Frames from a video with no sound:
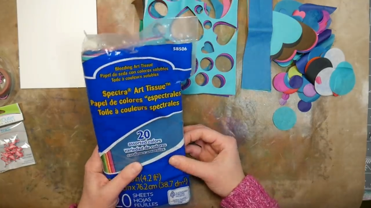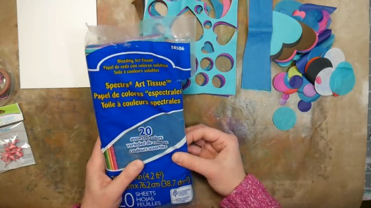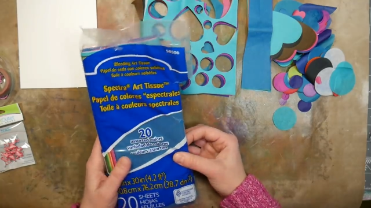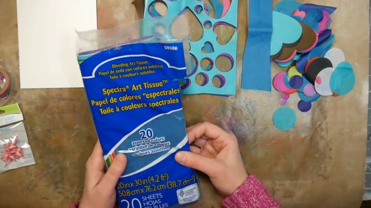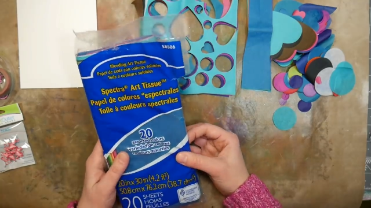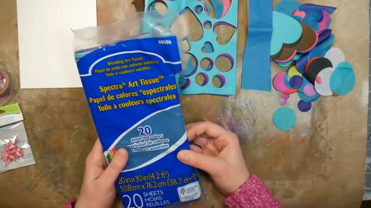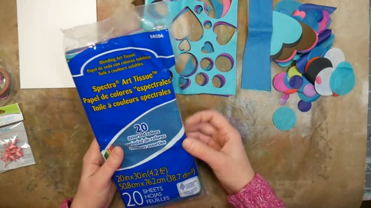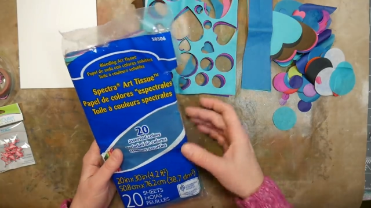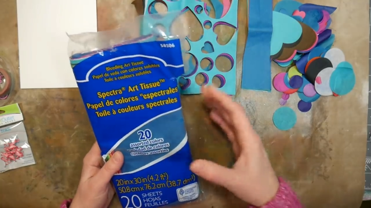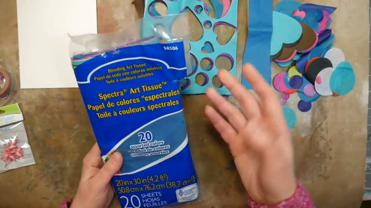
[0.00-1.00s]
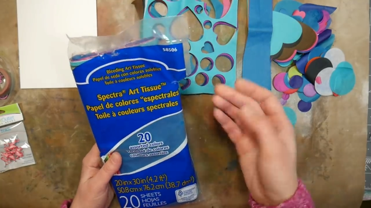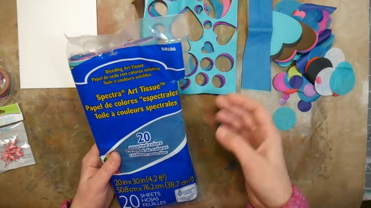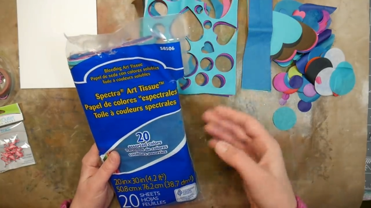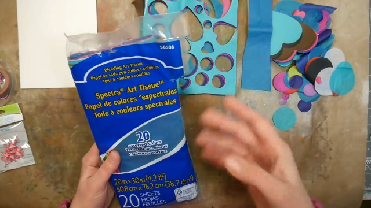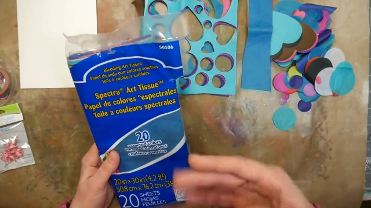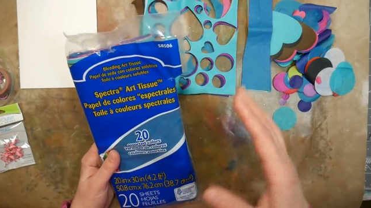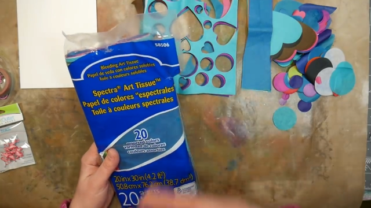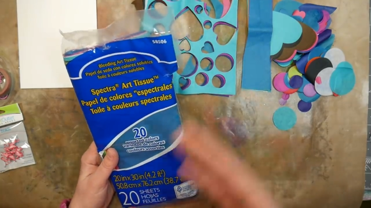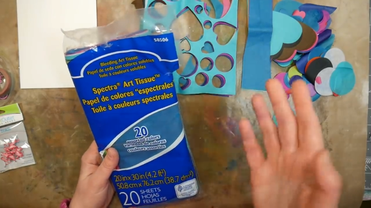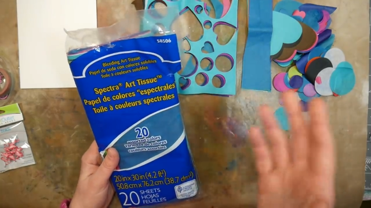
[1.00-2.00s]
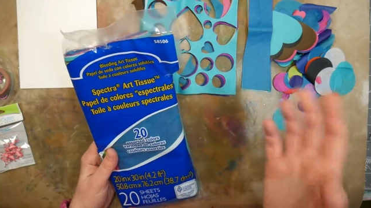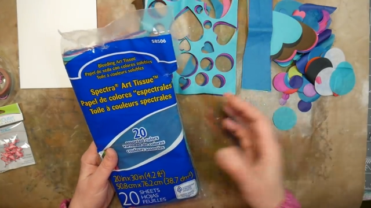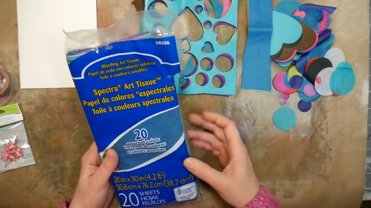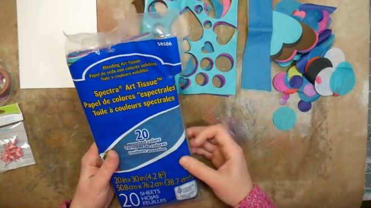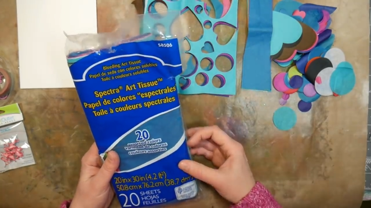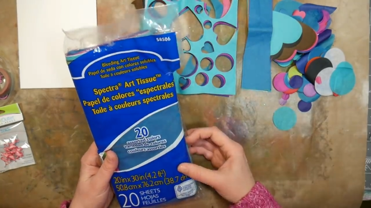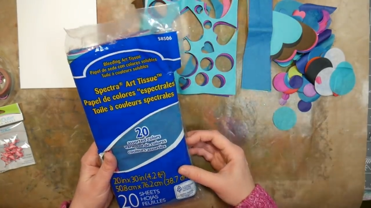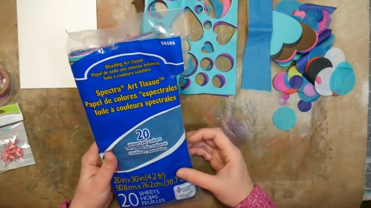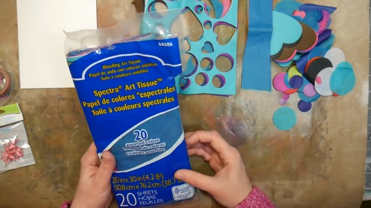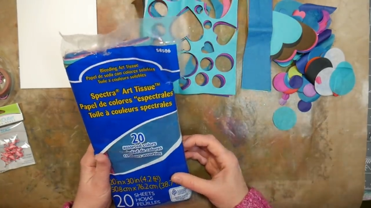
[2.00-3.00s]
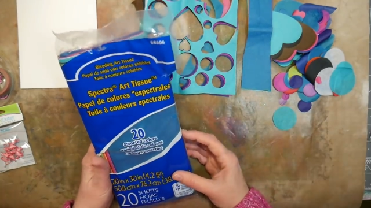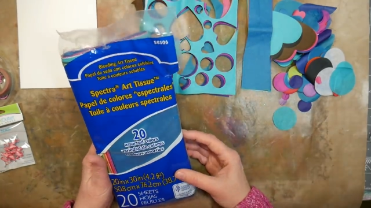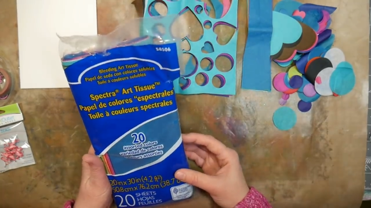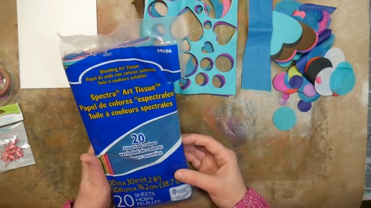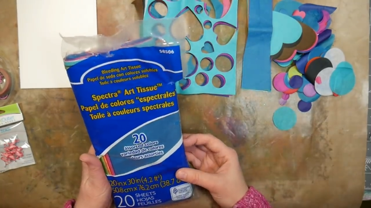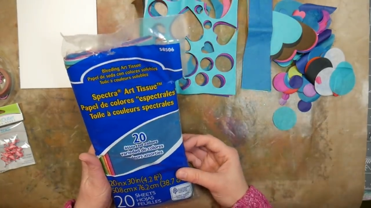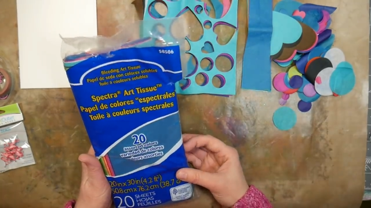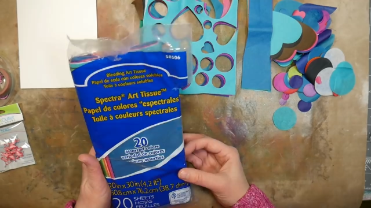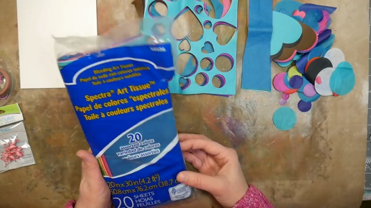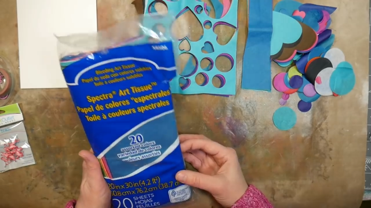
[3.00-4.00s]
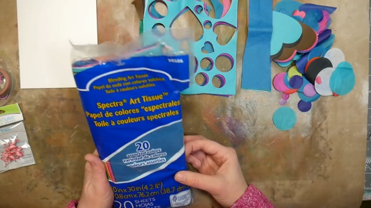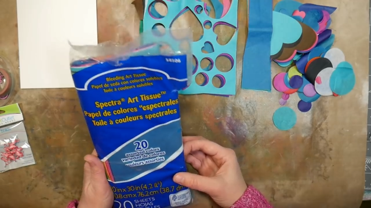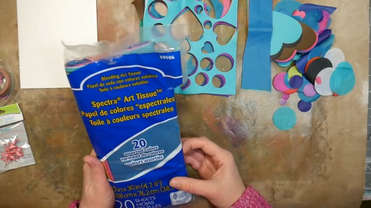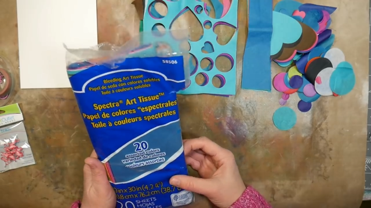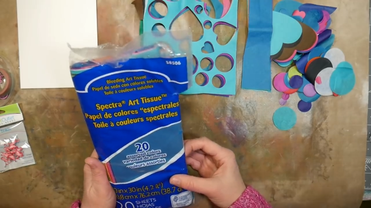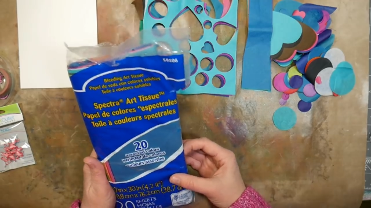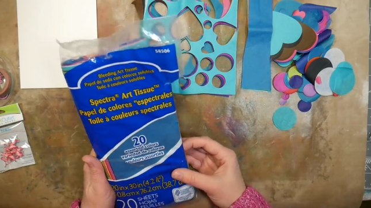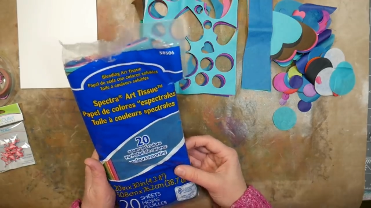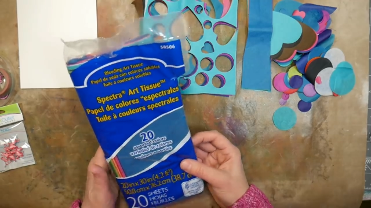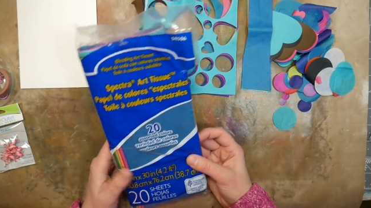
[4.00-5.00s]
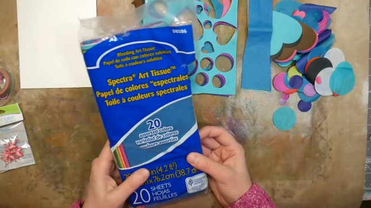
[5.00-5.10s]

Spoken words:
(no speaker visible)